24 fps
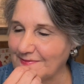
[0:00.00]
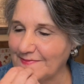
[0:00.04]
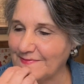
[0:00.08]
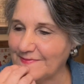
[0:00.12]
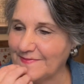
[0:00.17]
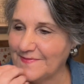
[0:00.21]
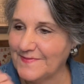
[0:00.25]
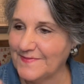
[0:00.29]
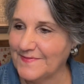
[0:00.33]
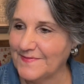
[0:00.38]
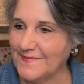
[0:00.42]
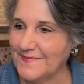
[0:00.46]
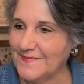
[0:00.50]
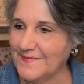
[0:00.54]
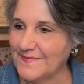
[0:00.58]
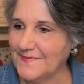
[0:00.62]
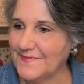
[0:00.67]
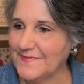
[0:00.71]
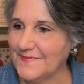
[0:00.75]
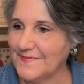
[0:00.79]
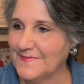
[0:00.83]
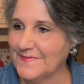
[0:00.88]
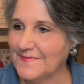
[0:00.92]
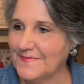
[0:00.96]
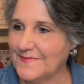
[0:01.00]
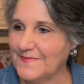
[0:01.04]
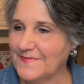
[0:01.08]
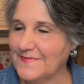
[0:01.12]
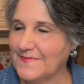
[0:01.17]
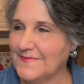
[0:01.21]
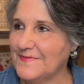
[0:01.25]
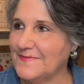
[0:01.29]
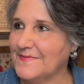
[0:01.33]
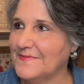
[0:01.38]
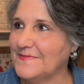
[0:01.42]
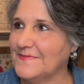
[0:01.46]

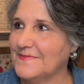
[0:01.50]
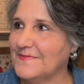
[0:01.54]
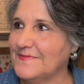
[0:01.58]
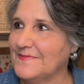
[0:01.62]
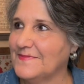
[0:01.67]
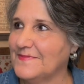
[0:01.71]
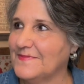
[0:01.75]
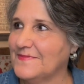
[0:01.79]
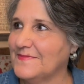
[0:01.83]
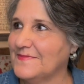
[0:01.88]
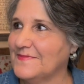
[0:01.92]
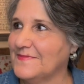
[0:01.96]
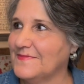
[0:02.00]
Nobody speaks.